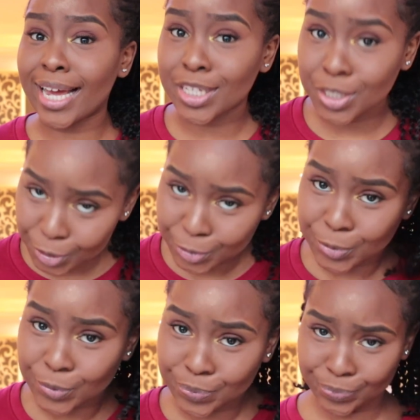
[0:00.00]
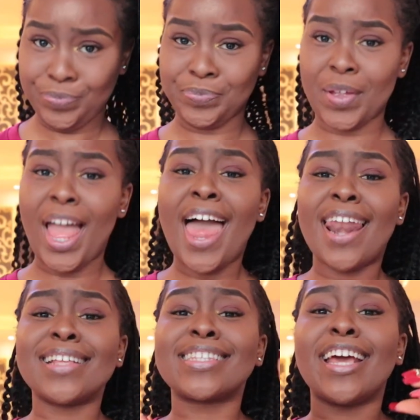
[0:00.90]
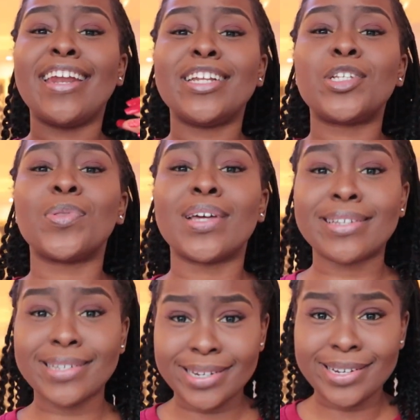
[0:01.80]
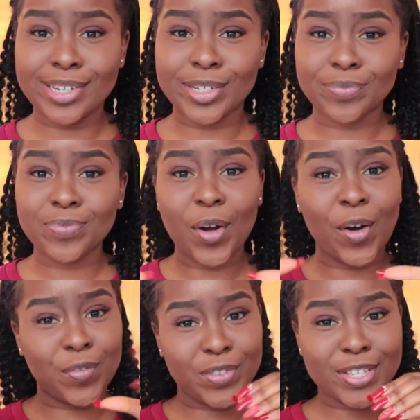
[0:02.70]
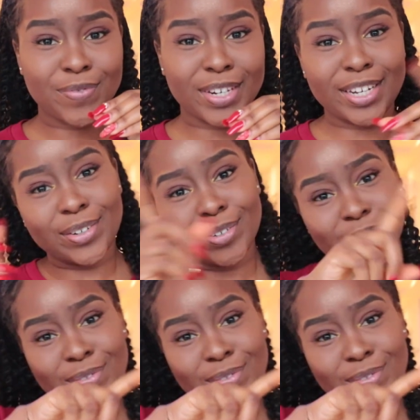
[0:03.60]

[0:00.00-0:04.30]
ado, hmm, let's get into the tea of this video.